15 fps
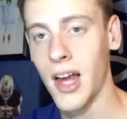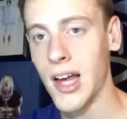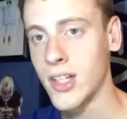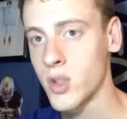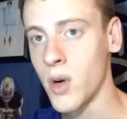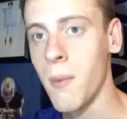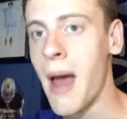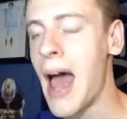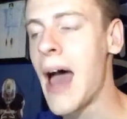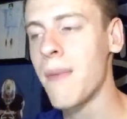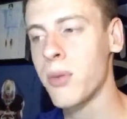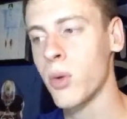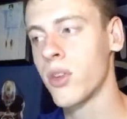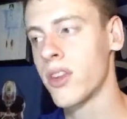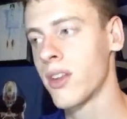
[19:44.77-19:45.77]
So I'm
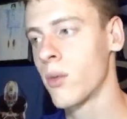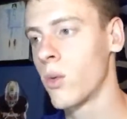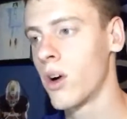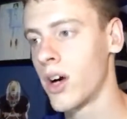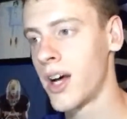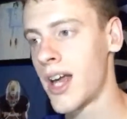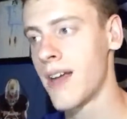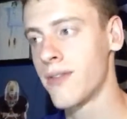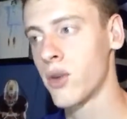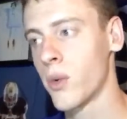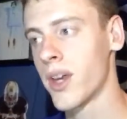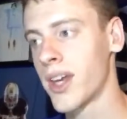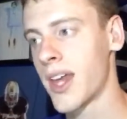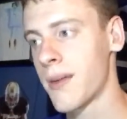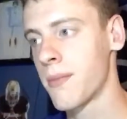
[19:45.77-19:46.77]
happy with the
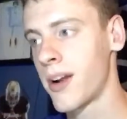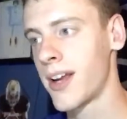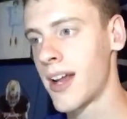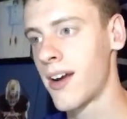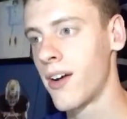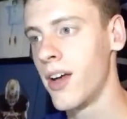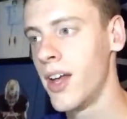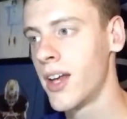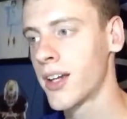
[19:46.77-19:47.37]
heavyweight game right now.